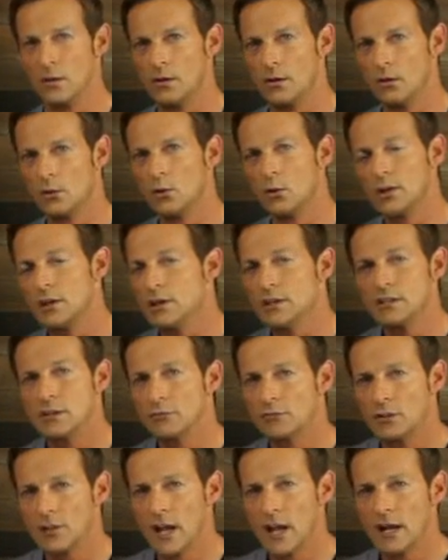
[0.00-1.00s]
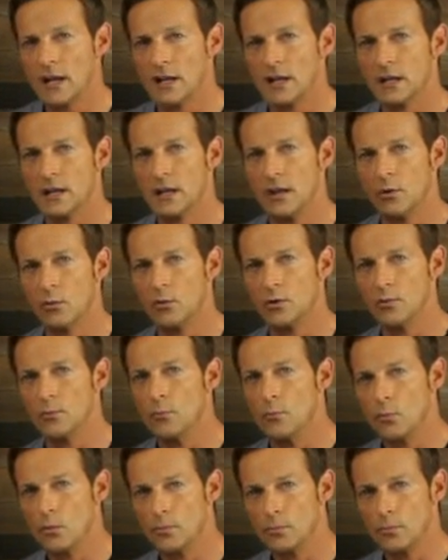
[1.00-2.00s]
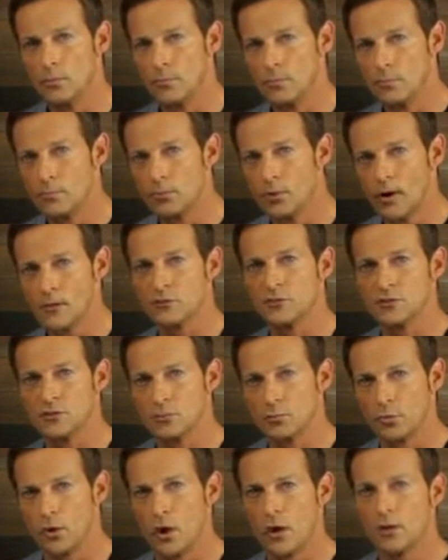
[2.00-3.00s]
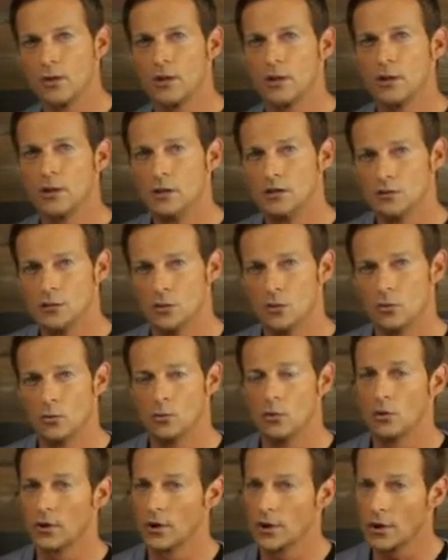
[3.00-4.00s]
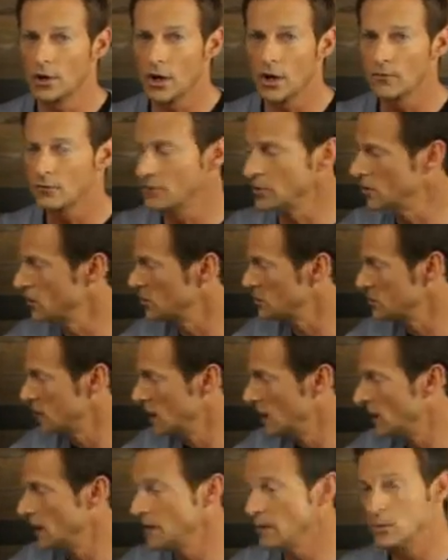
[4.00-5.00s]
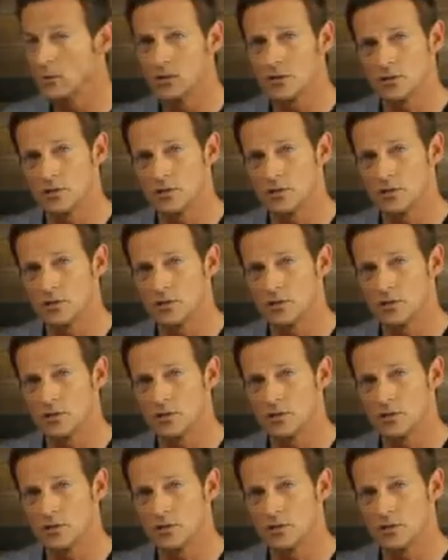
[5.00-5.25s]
look at a different candidate with more preference or priority to you. We're going to cover those, and then we're going to